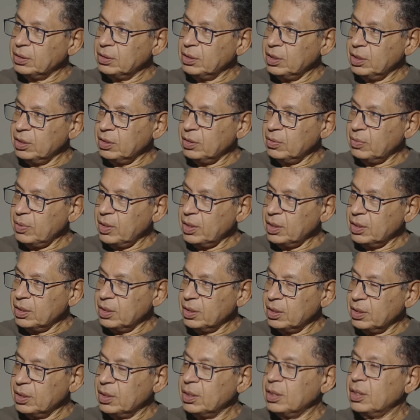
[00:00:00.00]
Do you know why?
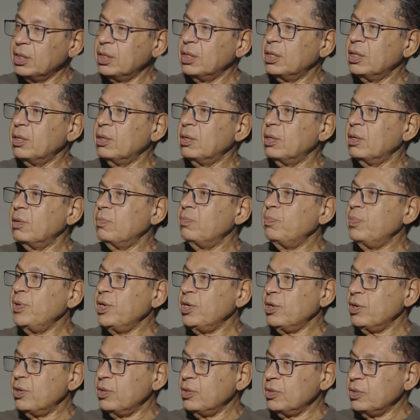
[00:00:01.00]

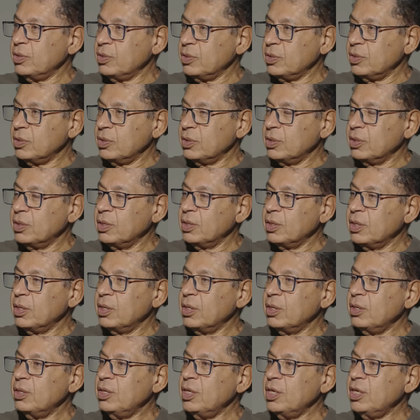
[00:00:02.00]
Because
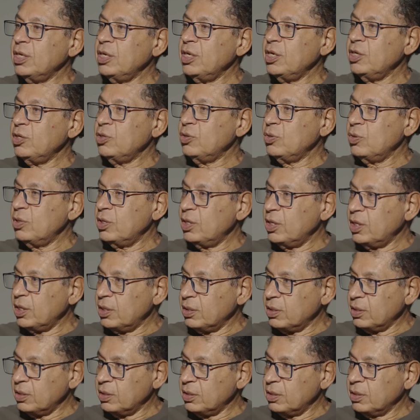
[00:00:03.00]
they need to
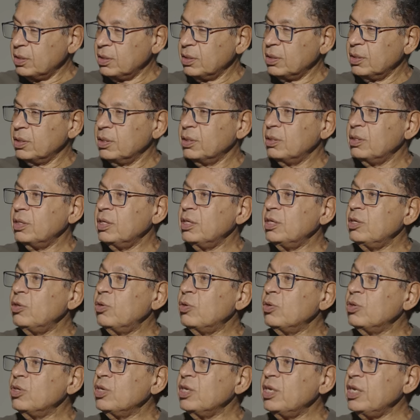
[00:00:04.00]
learn they
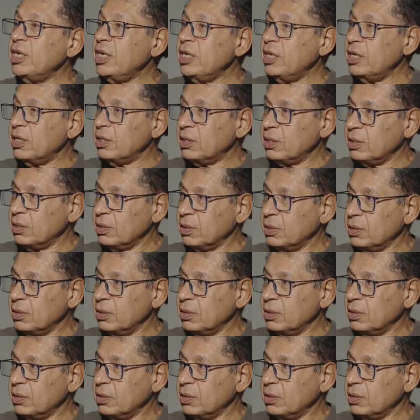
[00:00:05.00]
don't need it.